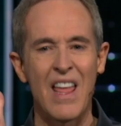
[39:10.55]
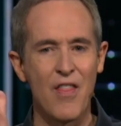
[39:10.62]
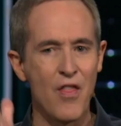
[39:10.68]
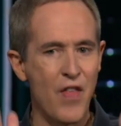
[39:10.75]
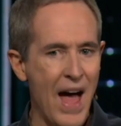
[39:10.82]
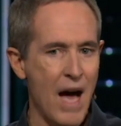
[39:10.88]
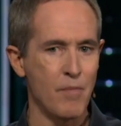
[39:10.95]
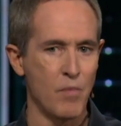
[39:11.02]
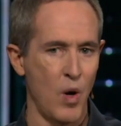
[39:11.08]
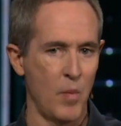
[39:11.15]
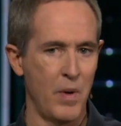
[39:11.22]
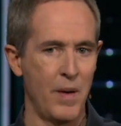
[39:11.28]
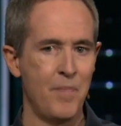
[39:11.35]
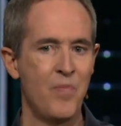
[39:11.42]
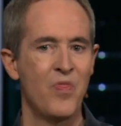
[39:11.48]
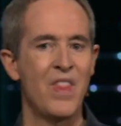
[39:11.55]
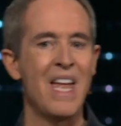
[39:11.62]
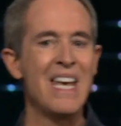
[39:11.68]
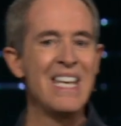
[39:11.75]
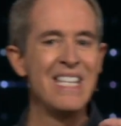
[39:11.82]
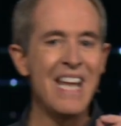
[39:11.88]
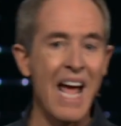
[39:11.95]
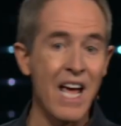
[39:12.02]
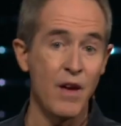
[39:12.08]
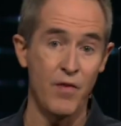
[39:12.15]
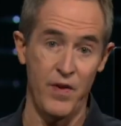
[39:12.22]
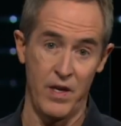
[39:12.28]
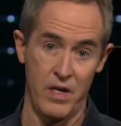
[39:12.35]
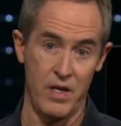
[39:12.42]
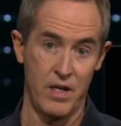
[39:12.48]
in that moment that
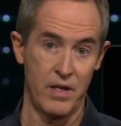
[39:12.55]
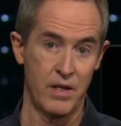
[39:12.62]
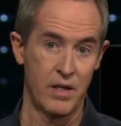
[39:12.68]
David